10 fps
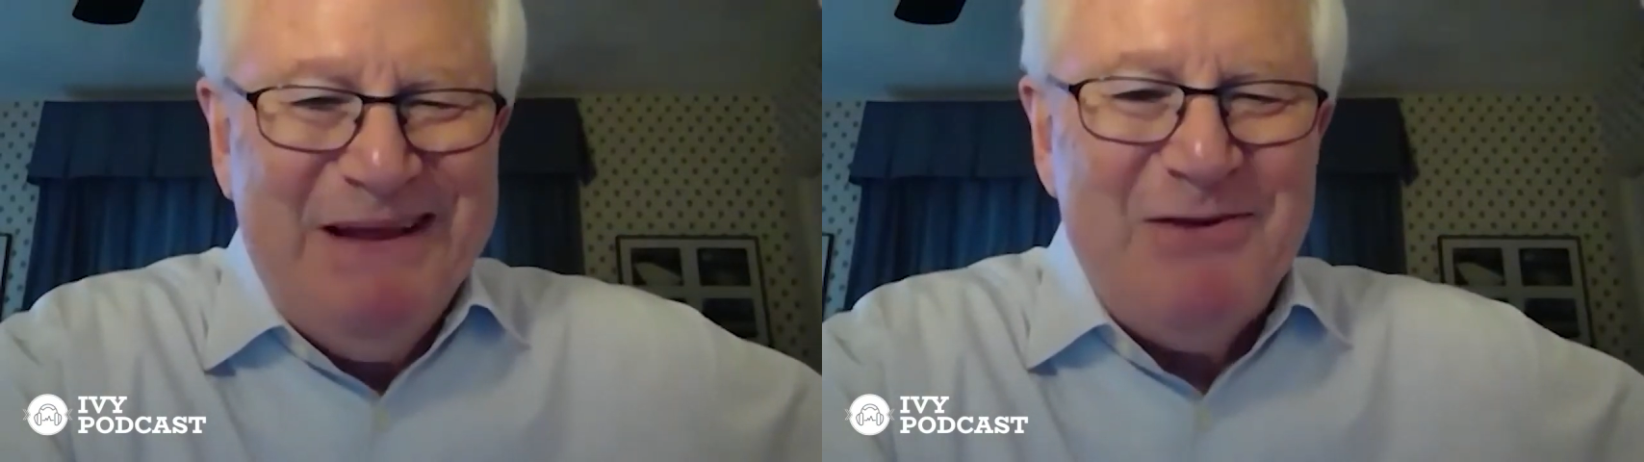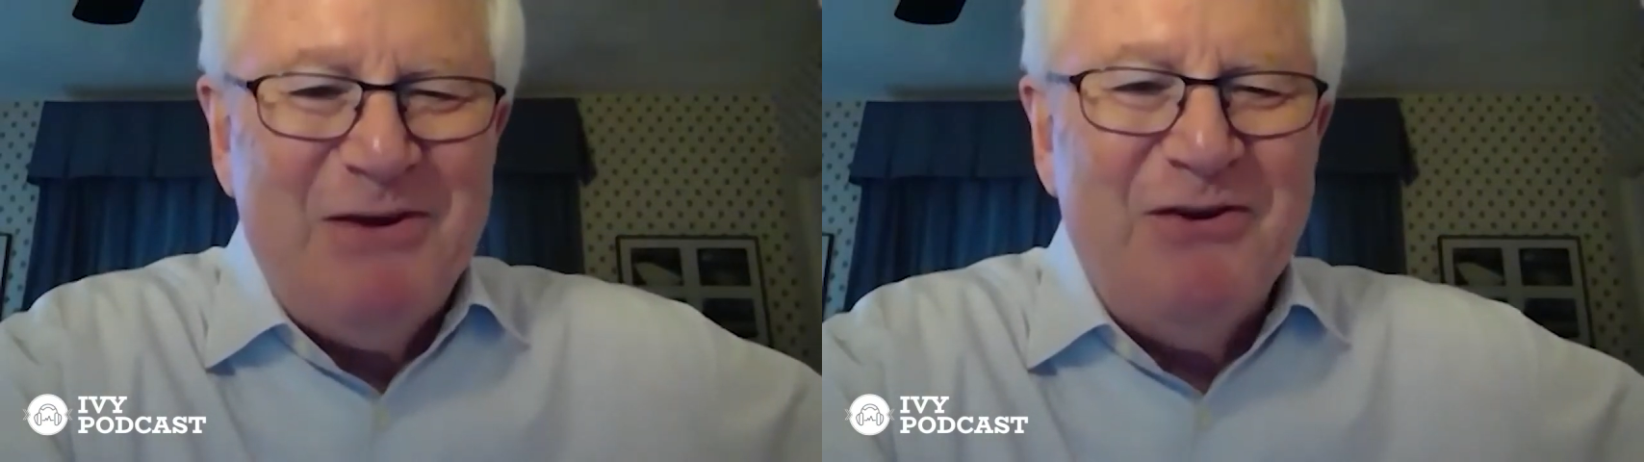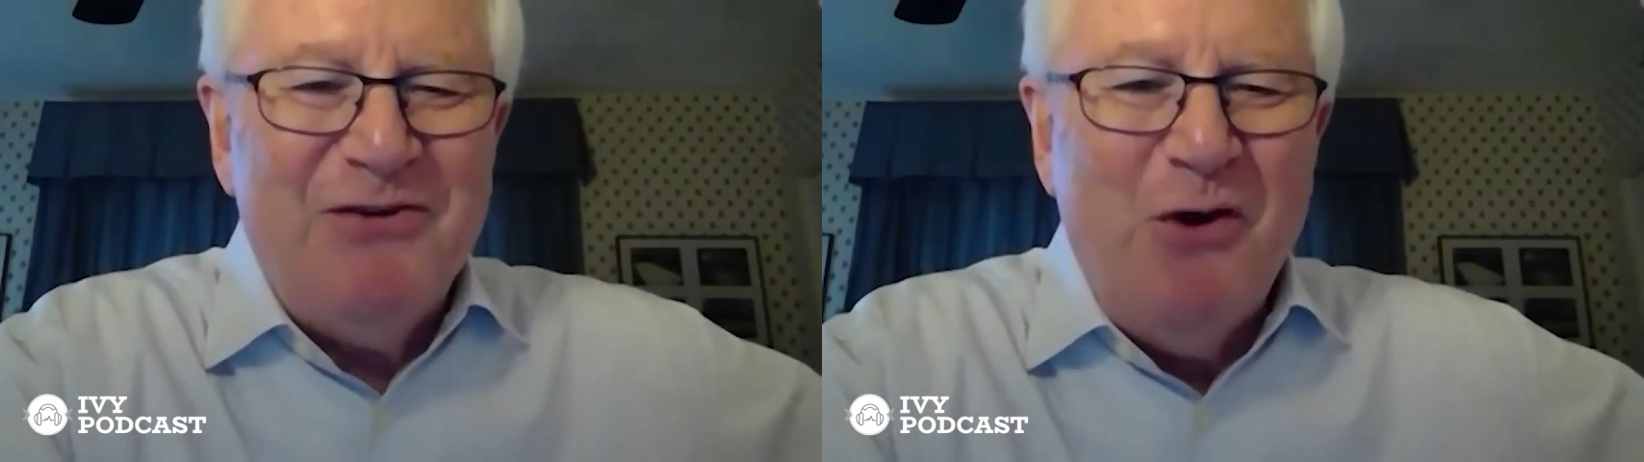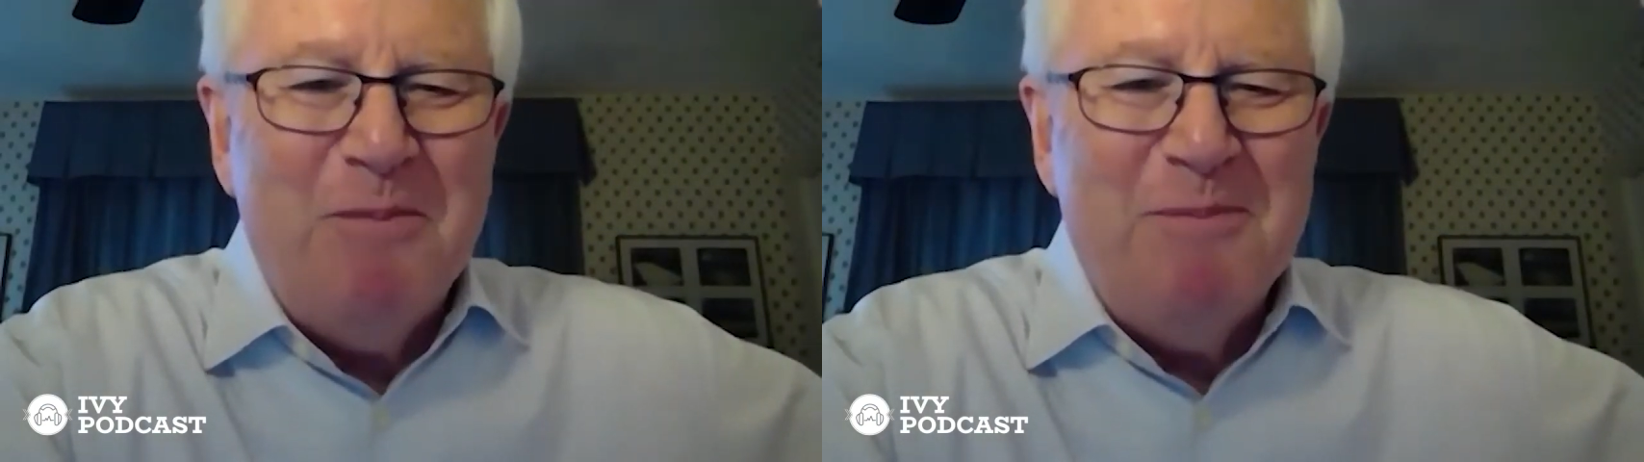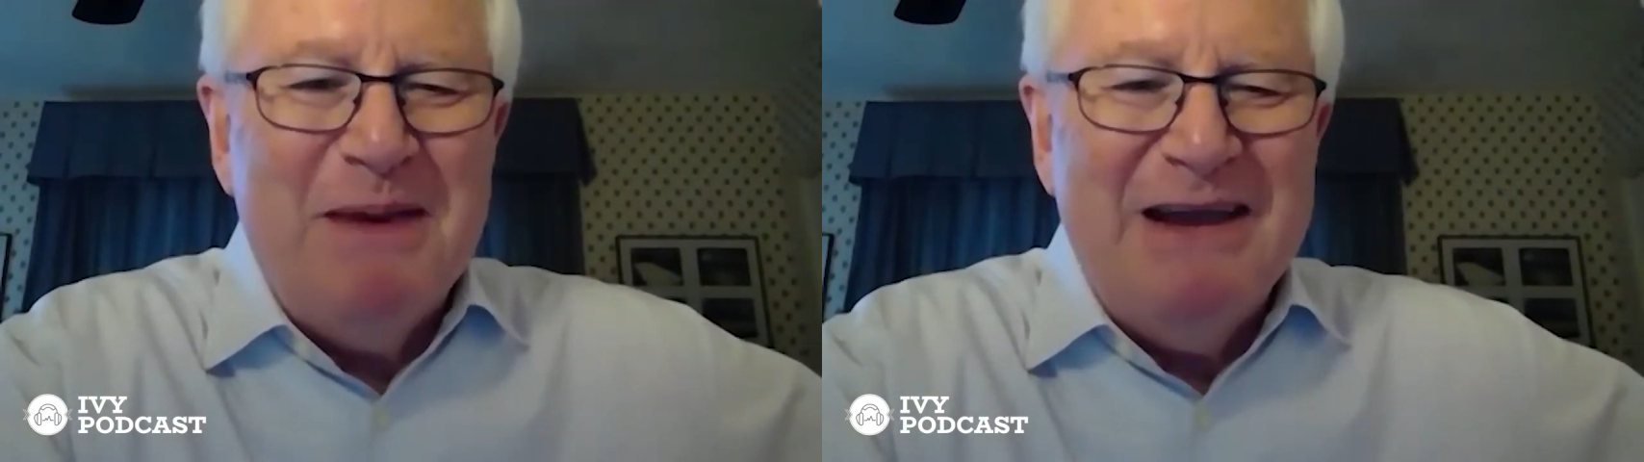It's going to show
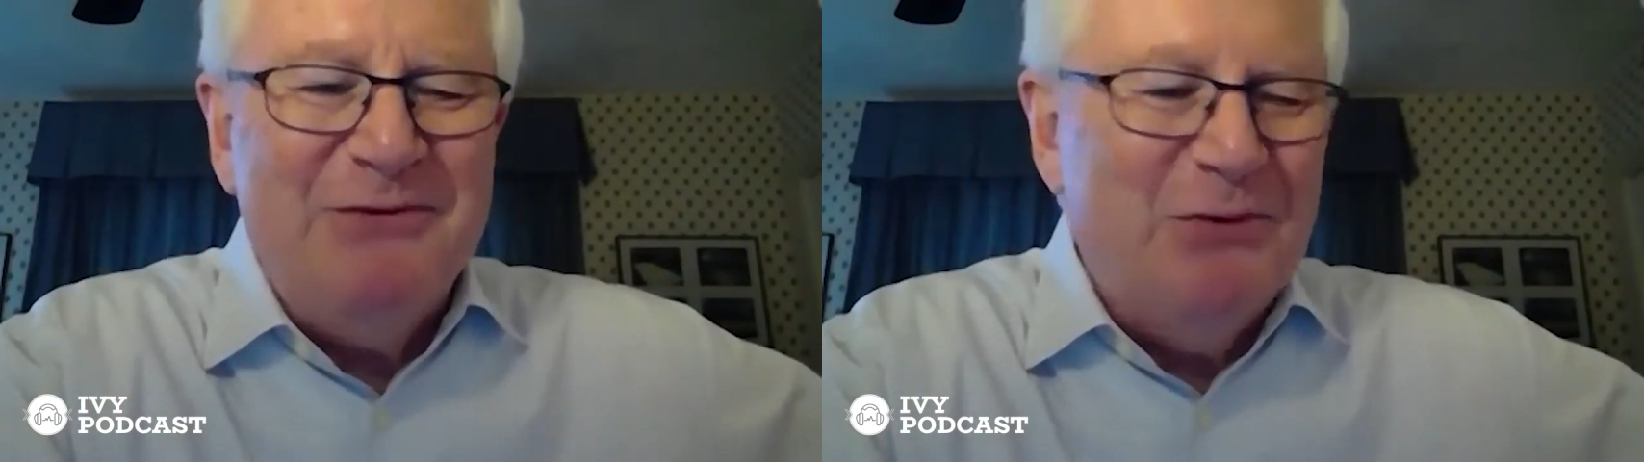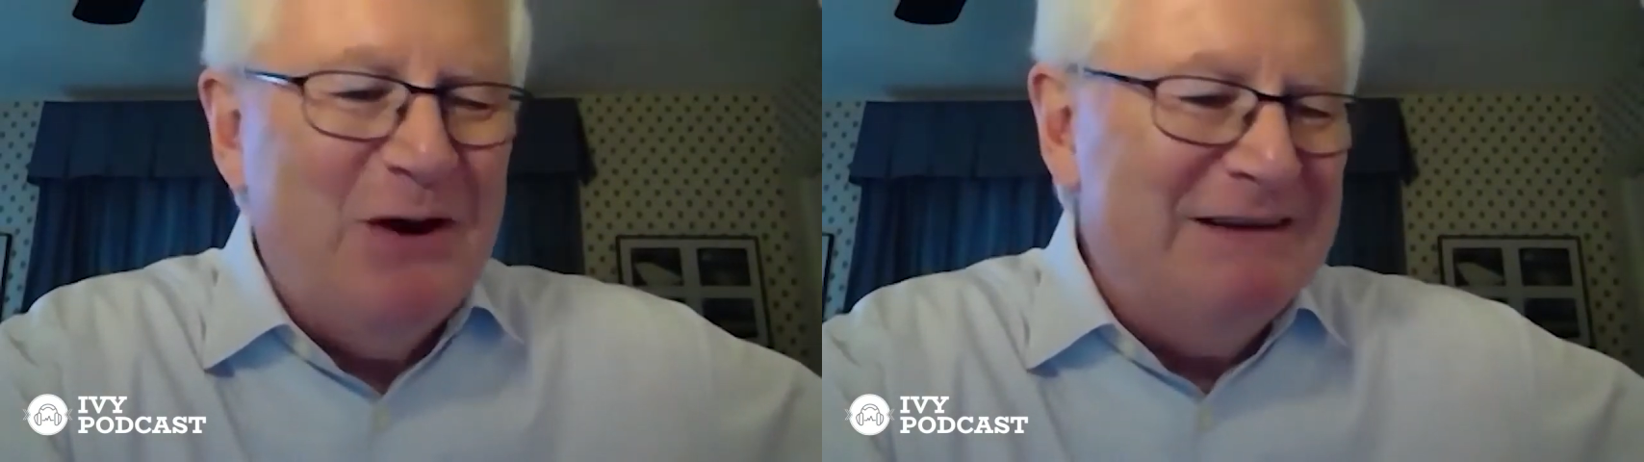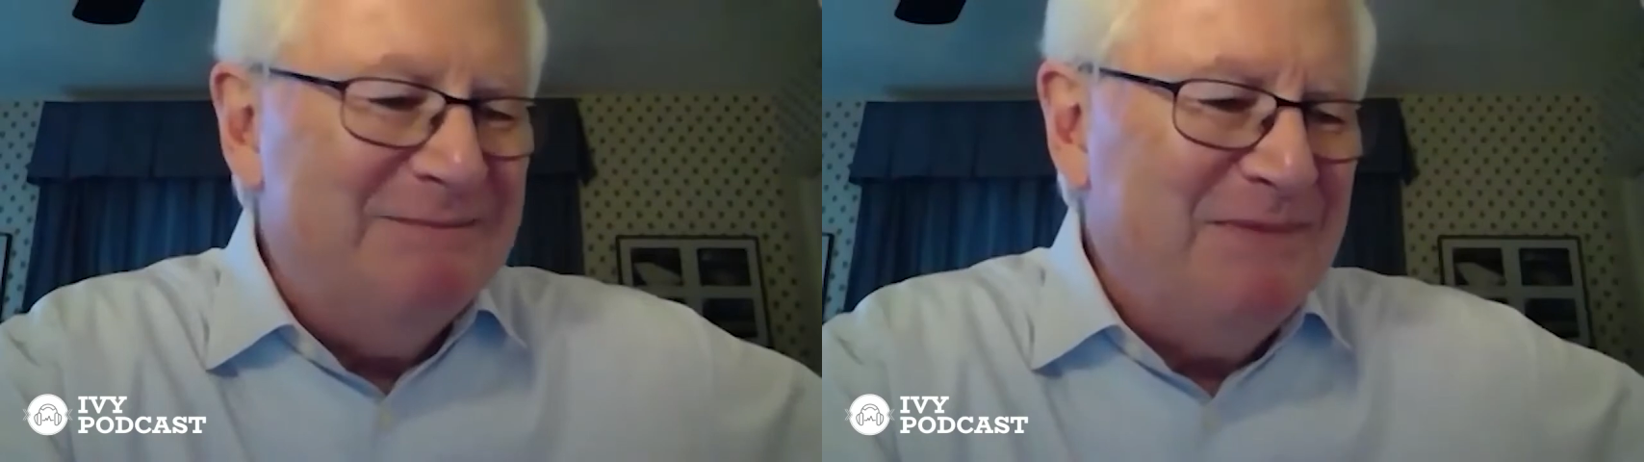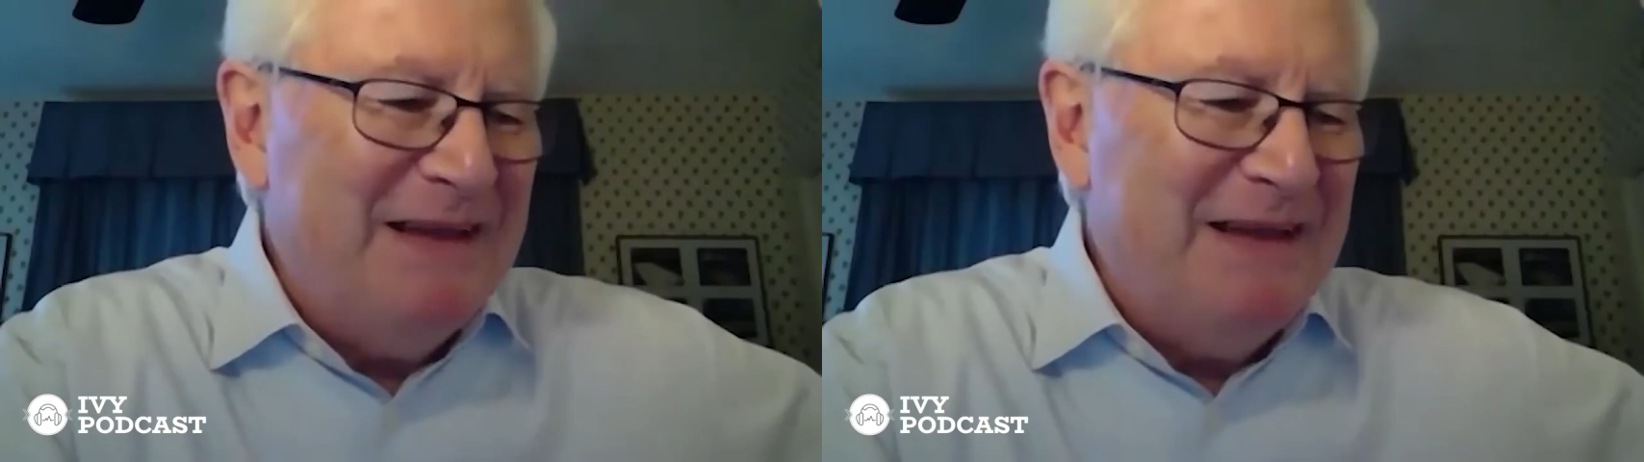up on page one.